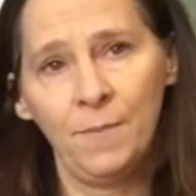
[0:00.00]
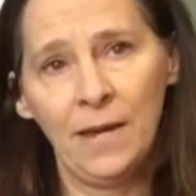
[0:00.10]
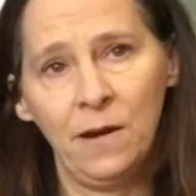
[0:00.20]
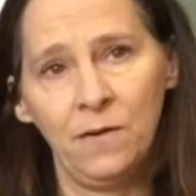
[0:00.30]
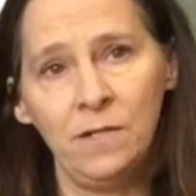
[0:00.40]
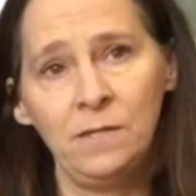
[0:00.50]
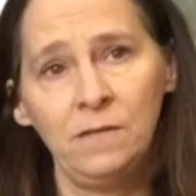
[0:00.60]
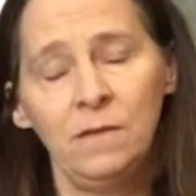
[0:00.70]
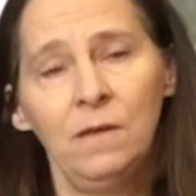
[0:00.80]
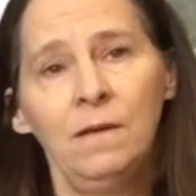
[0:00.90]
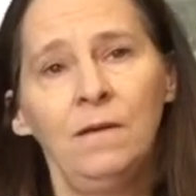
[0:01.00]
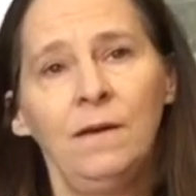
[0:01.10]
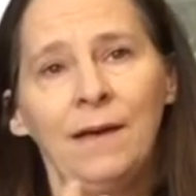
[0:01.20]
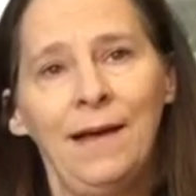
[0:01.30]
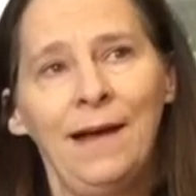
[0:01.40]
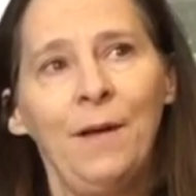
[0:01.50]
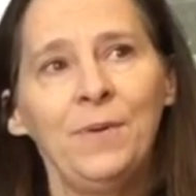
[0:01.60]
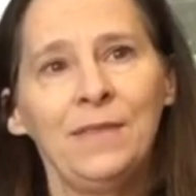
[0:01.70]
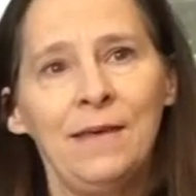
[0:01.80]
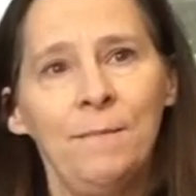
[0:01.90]
the parents,
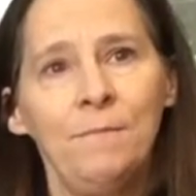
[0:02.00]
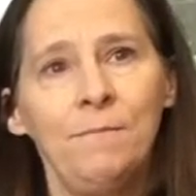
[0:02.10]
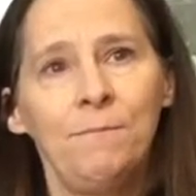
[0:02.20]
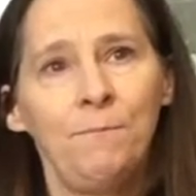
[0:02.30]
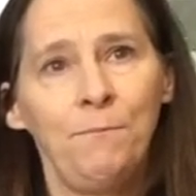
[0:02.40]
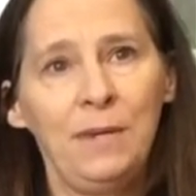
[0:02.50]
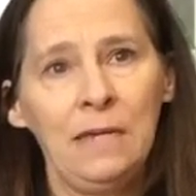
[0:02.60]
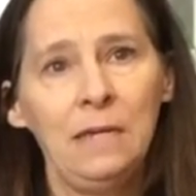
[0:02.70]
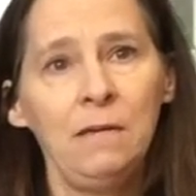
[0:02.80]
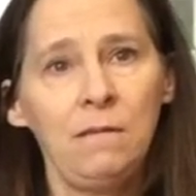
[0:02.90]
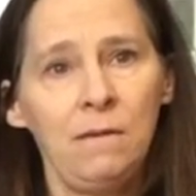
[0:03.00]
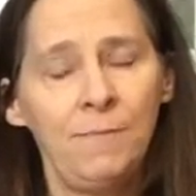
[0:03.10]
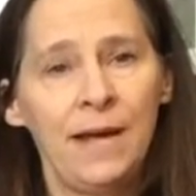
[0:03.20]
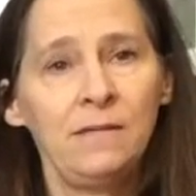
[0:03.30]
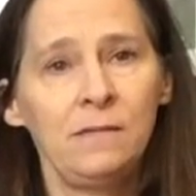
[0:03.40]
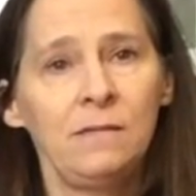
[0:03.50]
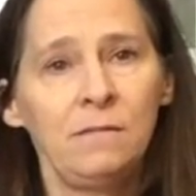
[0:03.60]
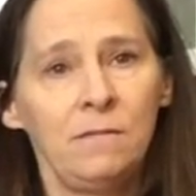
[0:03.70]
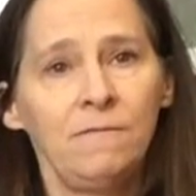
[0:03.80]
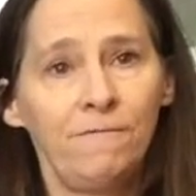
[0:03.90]
helping them be the
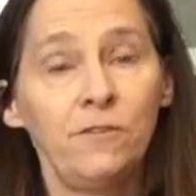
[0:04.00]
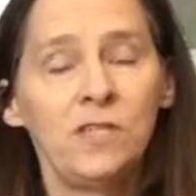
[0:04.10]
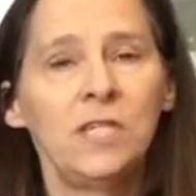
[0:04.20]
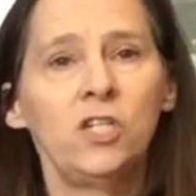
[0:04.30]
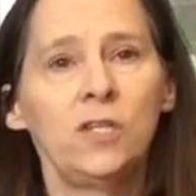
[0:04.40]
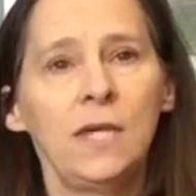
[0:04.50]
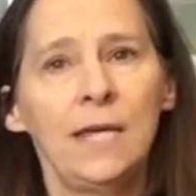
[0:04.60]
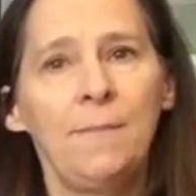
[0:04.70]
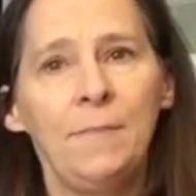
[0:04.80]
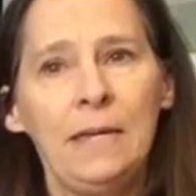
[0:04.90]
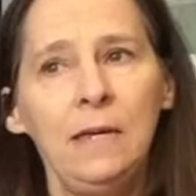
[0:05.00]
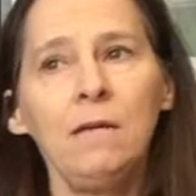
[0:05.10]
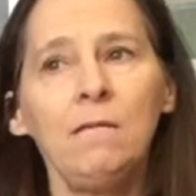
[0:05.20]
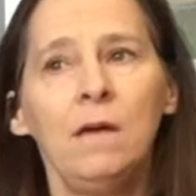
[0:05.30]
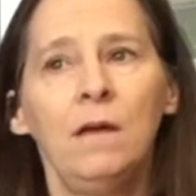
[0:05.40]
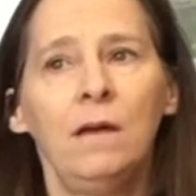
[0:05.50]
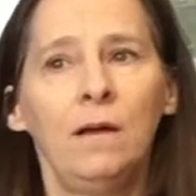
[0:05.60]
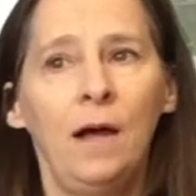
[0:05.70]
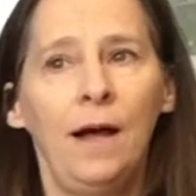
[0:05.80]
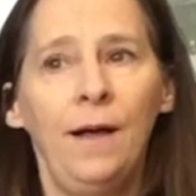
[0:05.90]
best first teacher they can be,
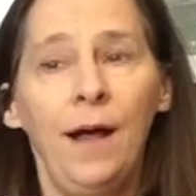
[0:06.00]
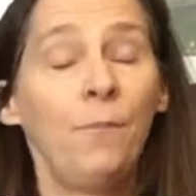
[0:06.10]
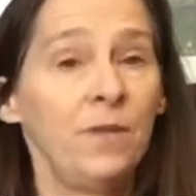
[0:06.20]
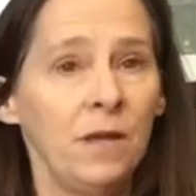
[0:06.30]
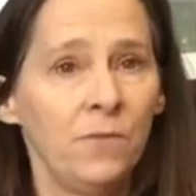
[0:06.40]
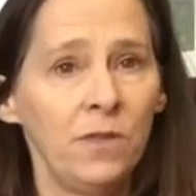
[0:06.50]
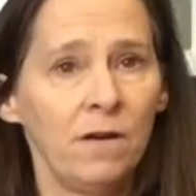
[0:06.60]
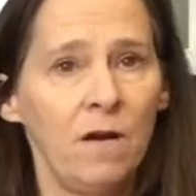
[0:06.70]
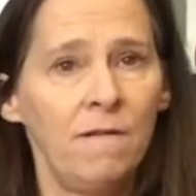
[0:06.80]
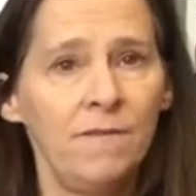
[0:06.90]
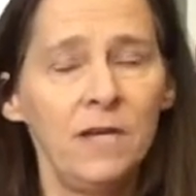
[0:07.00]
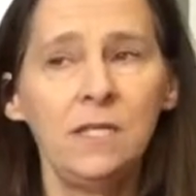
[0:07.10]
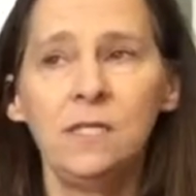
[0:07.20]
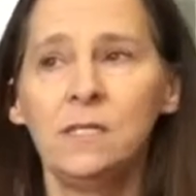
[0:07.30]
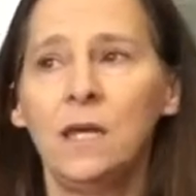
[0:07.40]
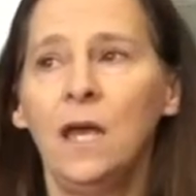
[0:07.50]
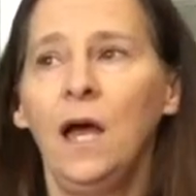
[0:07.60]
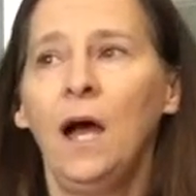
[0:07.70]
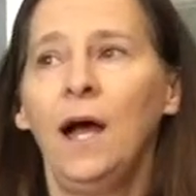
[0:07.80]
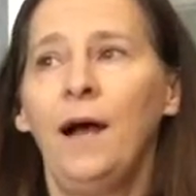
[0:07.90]
uh, helping them with their confidence.
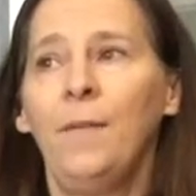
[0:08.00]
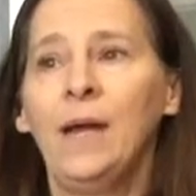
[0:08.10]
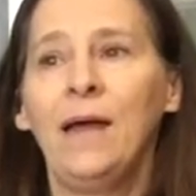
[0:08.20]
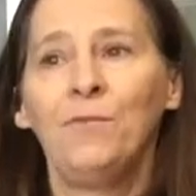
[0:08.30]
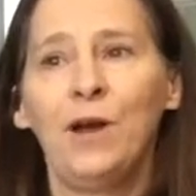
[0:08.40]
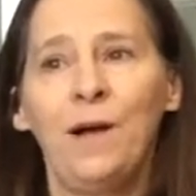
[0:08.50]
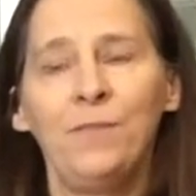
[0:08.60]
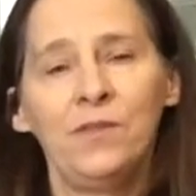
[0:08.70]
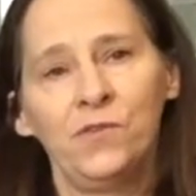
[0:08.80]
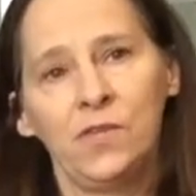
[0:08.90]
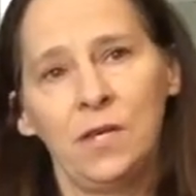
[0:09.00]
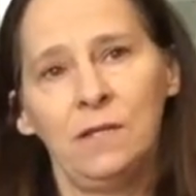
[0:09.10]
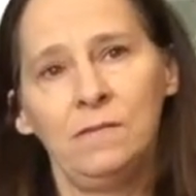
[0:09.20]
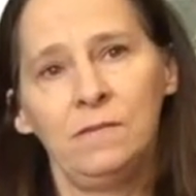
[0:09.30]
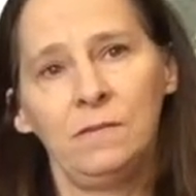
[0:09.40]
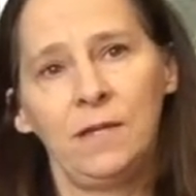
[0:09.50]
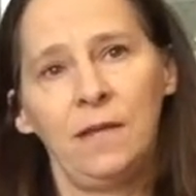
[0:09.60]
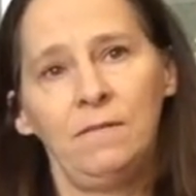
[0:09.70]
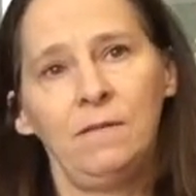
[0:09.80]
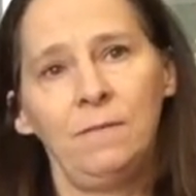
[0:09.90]
Um, and we're helping those kids
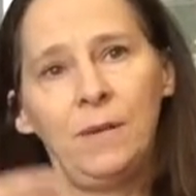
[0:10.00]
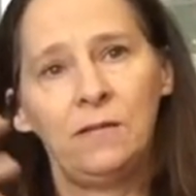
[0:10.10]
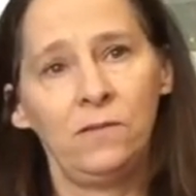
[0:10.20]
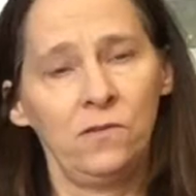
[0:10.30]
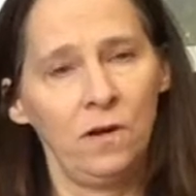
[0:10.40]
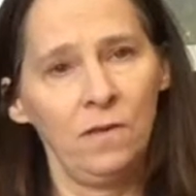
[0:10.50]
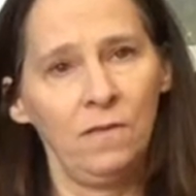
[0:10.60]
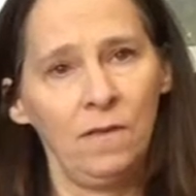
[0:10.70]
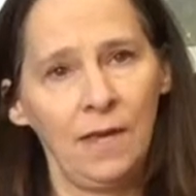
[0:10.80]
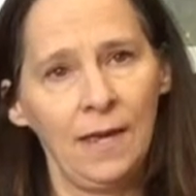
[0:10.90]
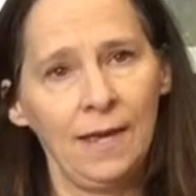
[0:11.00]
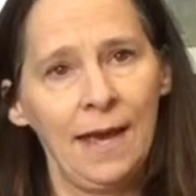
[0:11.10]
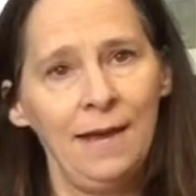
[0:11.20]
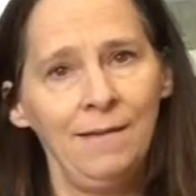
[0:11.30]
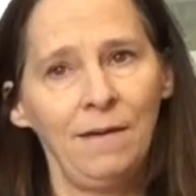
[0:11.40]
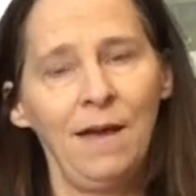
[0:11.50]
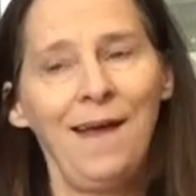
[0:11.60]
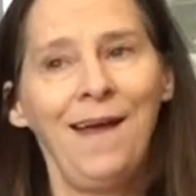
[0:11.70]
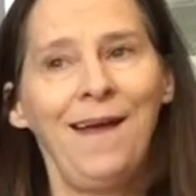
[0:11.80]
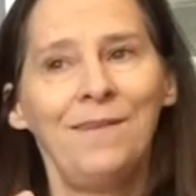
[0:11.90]
get the best start they can get
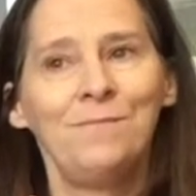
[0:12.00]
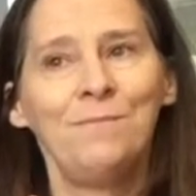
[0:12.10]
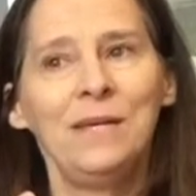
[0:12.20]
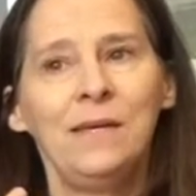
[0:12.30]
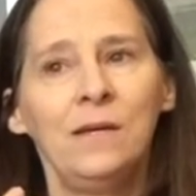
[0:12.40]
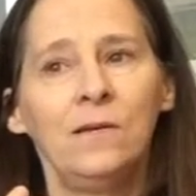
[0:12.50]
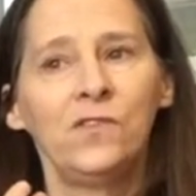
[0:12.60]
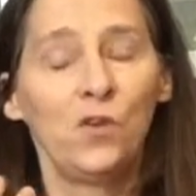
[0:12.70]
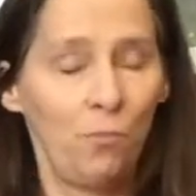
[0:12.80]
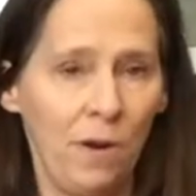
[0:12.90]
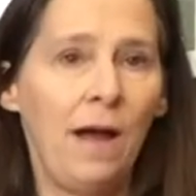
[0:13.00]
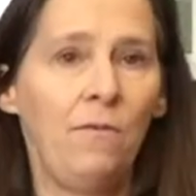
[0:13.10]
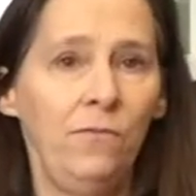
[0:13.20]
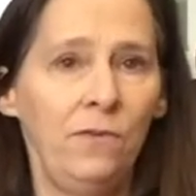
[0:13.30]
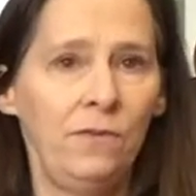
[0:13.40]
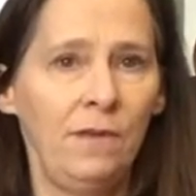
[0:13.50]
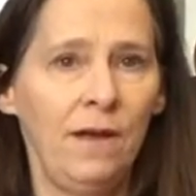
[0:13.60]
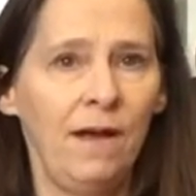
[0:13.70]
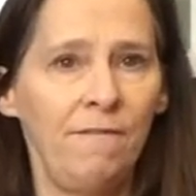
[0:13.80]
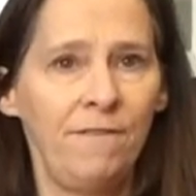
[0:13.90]
and be so proud
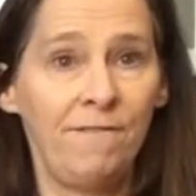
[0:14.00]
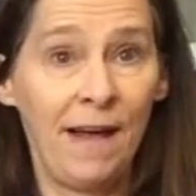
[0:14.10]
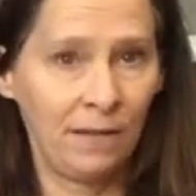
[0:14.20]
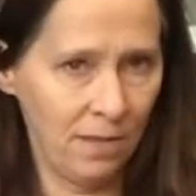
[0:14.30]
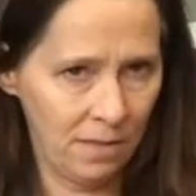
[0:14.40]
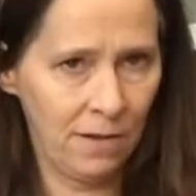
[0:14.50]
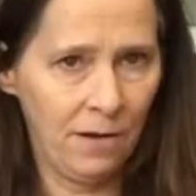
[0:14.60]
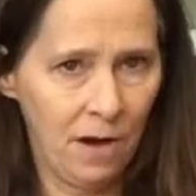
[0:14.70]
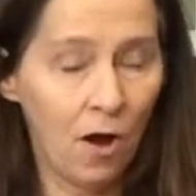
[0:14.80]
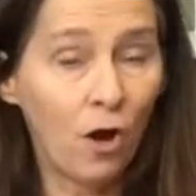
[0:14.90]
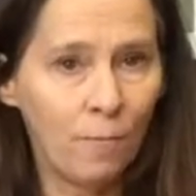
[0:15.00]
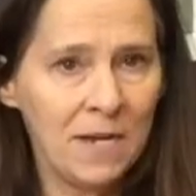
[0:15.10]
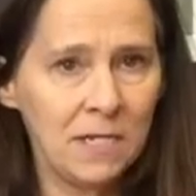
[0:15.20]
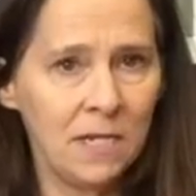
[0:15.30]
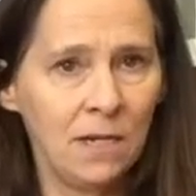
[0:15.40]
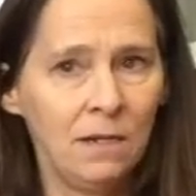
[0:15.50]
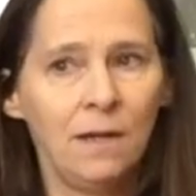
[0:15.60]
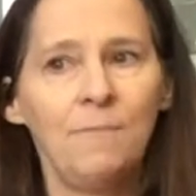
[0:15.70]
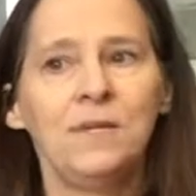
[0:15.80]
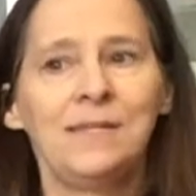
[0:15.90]
of the fact that they are Métis
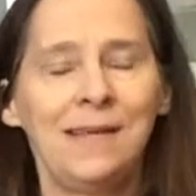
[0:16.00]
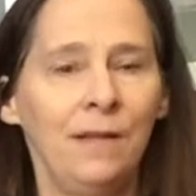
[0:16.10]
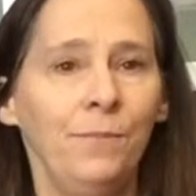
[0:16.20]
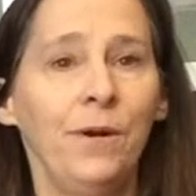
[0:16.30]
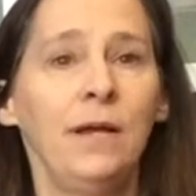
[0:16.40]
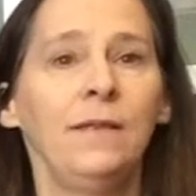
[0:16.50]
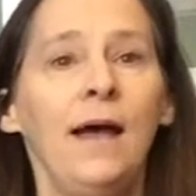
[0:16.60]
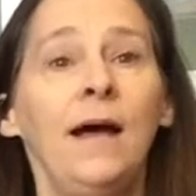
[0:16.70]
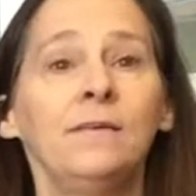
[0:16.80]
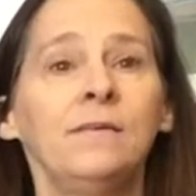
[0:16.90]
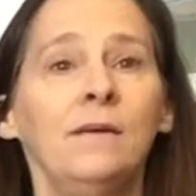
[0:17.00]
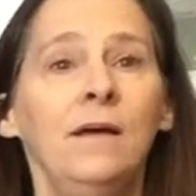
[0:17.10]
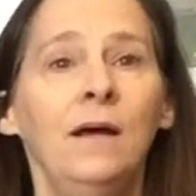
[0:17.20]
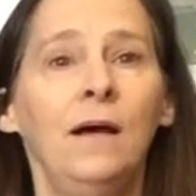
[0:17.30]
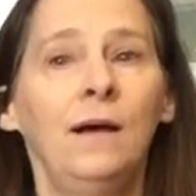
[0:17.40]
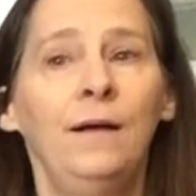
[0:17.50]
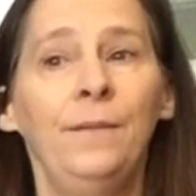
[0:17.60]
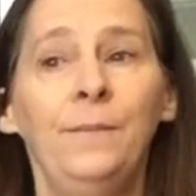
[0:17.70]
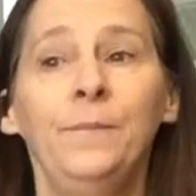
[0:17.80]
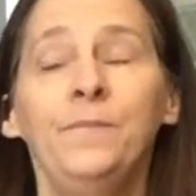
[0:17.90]
and be celebrating that.
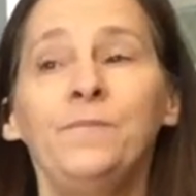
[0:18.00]
Um,